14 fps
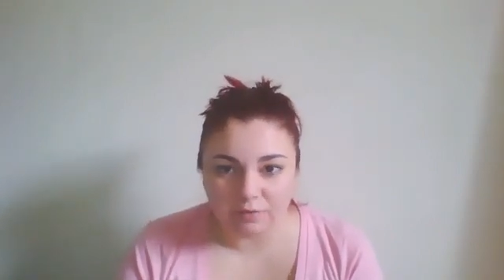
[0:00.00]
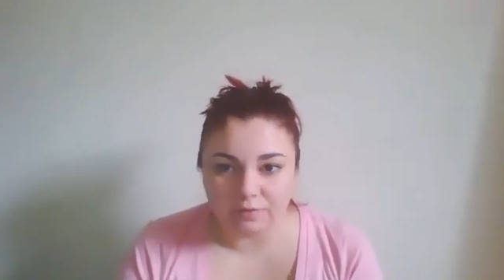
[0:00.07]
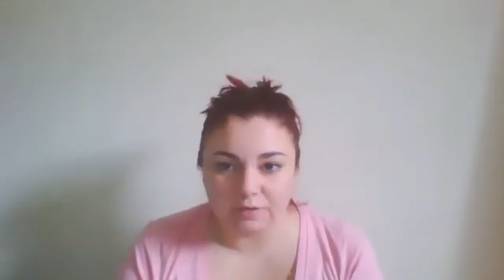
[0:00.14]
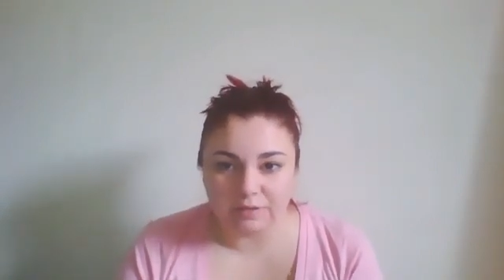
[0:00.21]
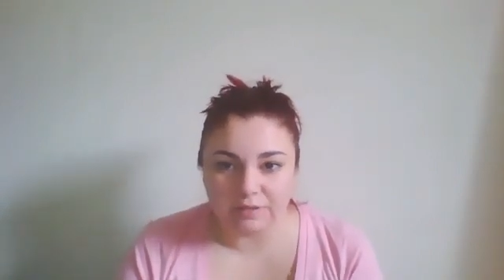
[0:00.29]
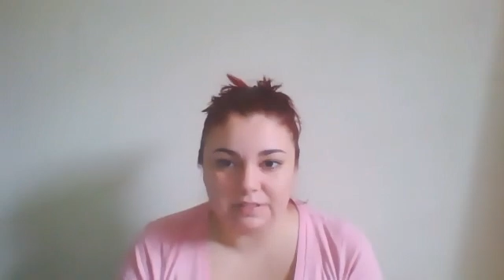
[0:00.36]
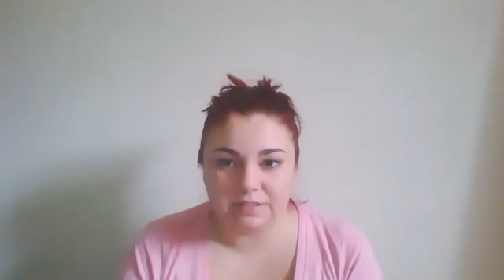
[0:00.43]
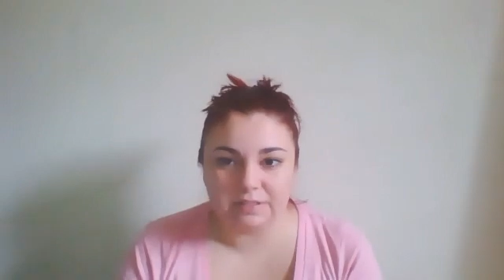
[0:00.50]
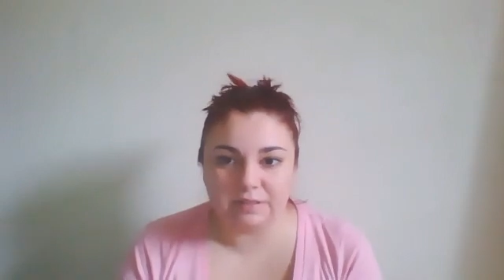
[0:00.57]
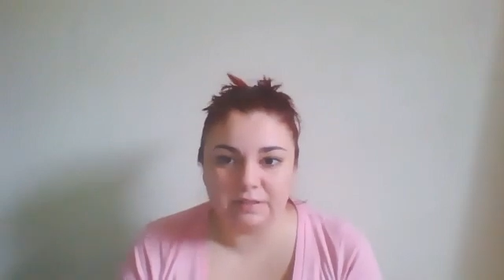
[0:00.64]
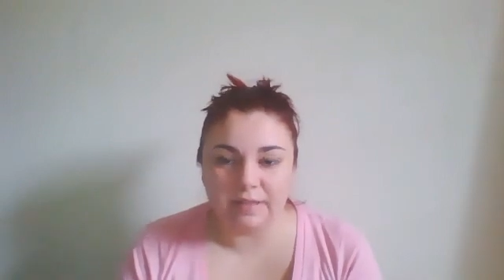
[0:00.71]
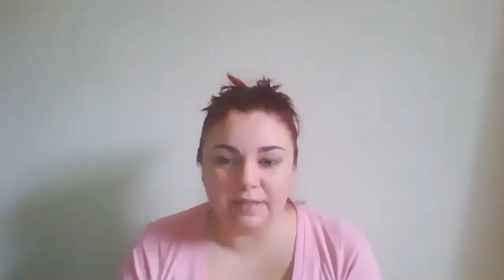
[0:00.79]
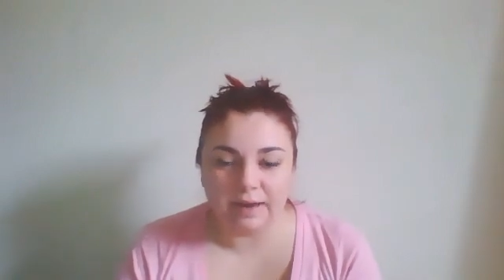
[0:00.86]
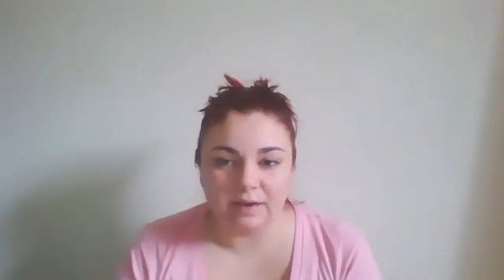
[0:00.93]
It's
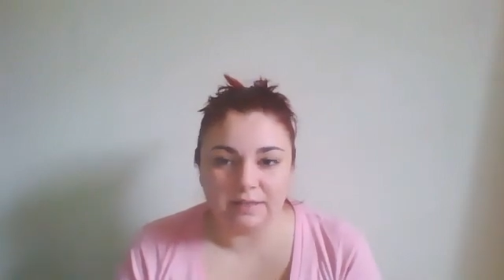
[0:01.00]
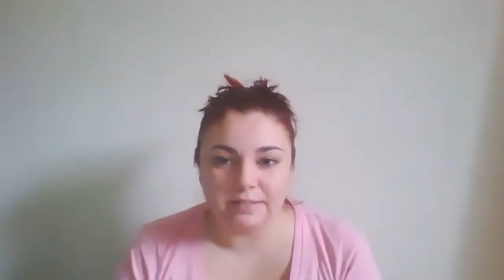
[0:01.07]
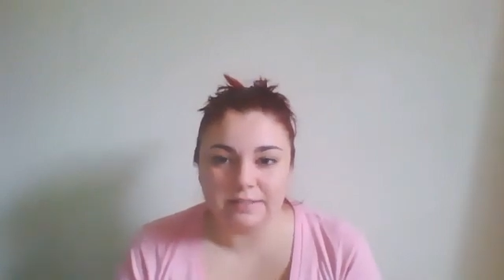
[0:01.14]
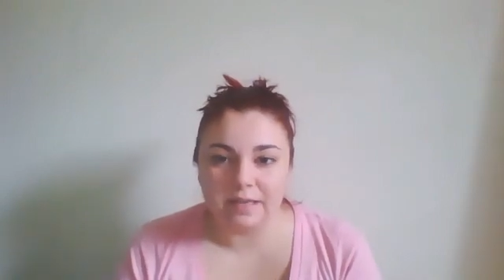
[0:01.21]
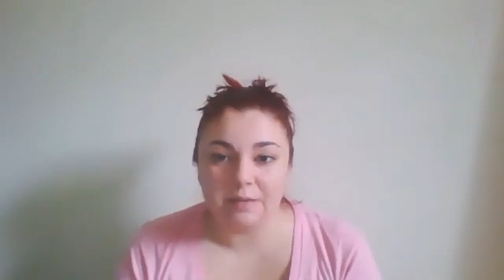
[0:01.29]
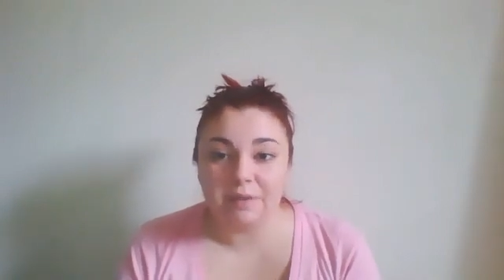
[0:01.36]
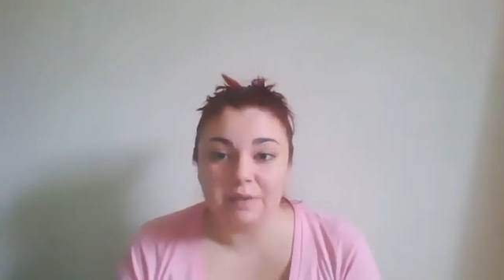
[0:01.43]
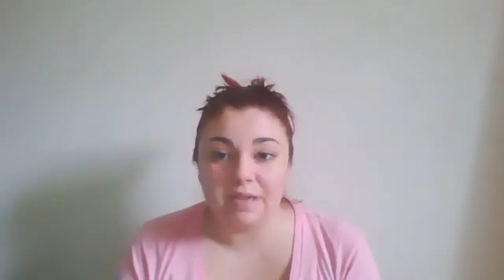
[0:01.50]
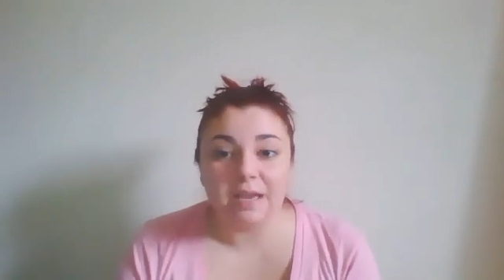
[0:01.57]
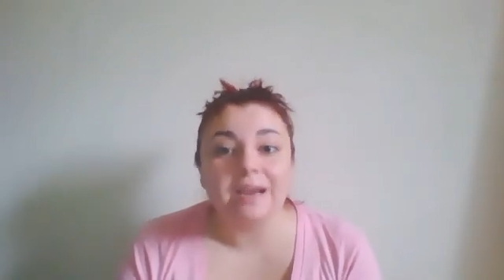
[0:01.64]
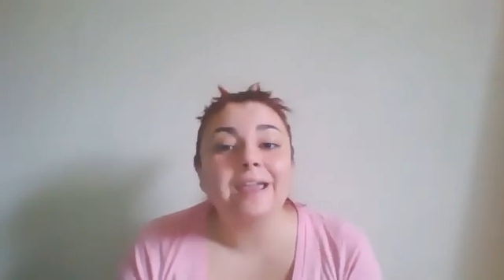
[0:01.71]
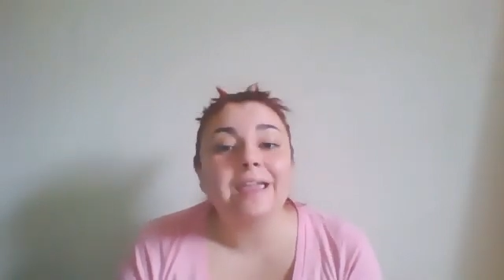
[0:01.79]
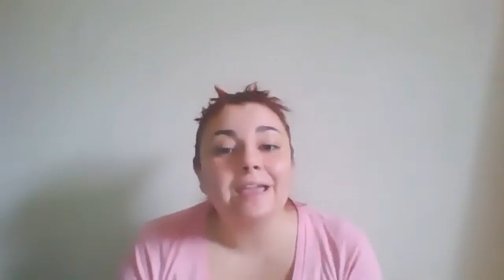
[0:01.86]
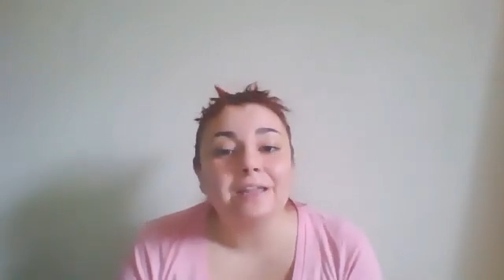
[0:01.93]
there, it's coming, and I
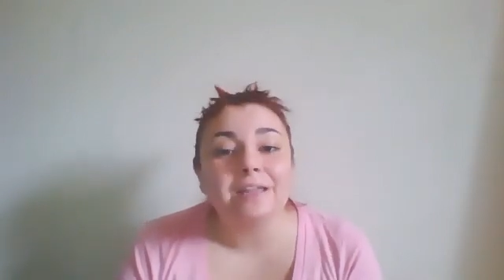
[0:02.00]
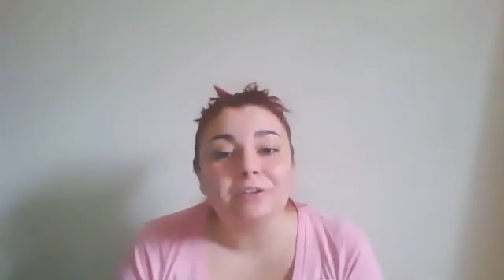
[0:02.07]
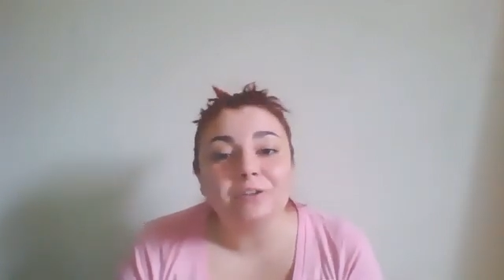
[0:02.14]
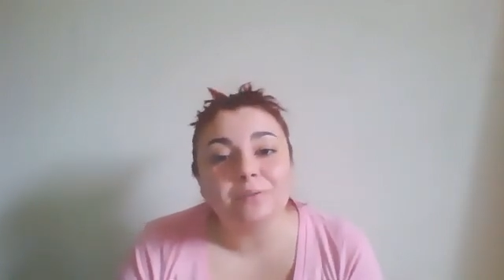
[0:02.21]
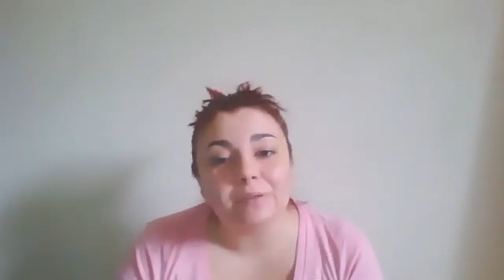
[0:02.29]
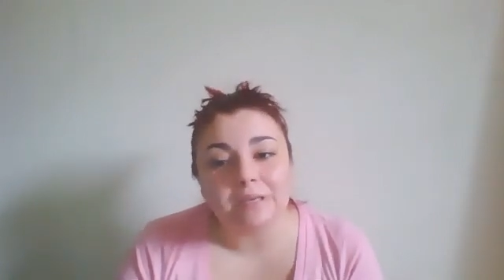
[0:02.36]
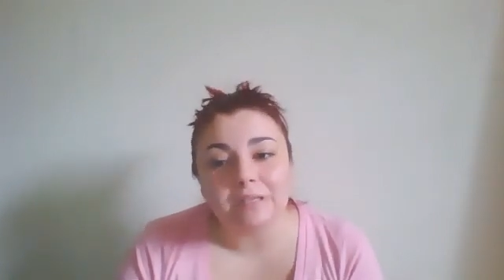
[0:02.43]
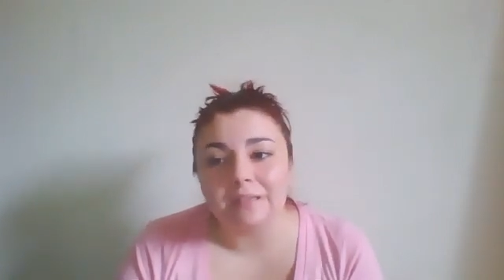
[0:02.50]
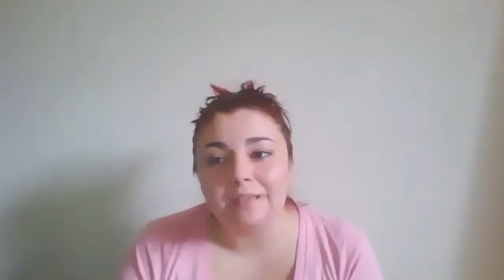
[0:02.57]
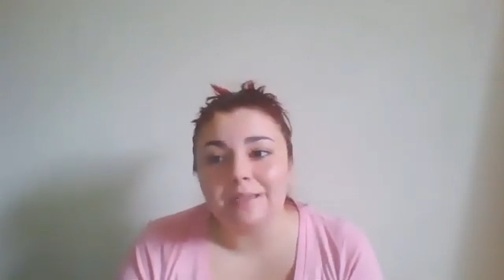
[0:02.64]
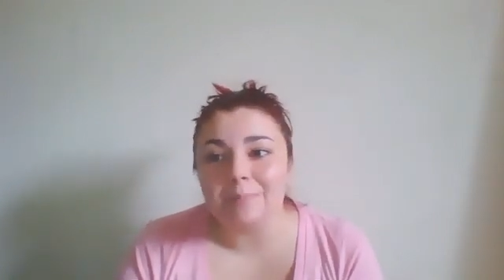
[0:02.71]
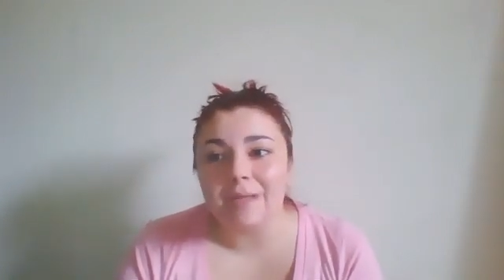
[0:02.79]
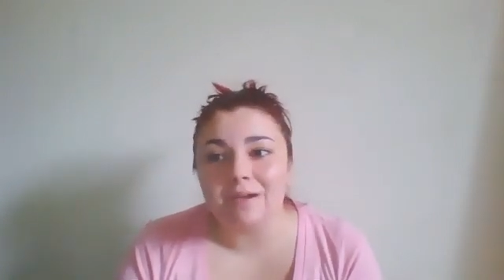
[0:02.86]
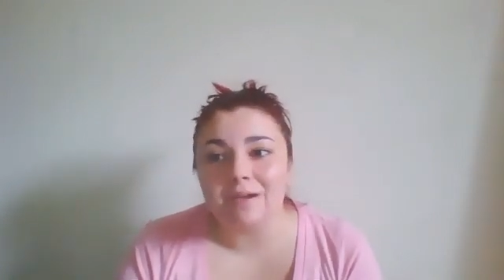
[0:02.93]
can't do anything
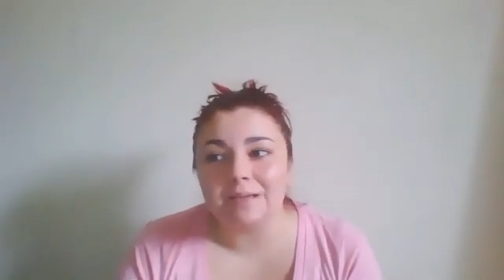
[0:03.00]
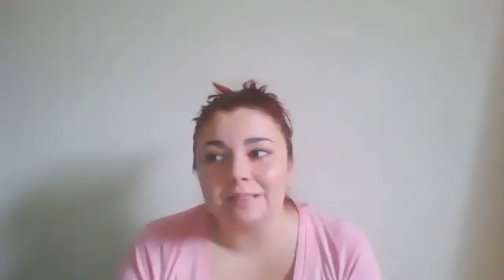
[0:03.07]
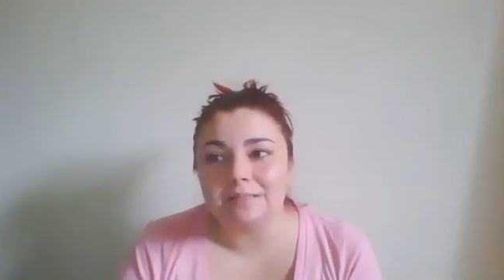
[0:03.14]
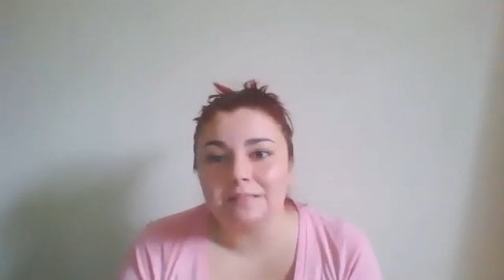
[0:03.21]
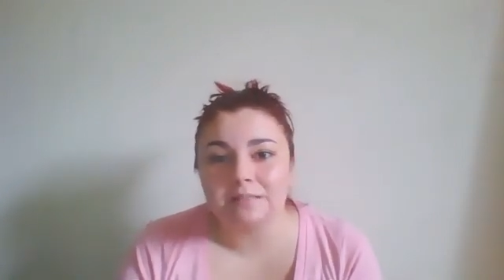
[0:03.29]
about it.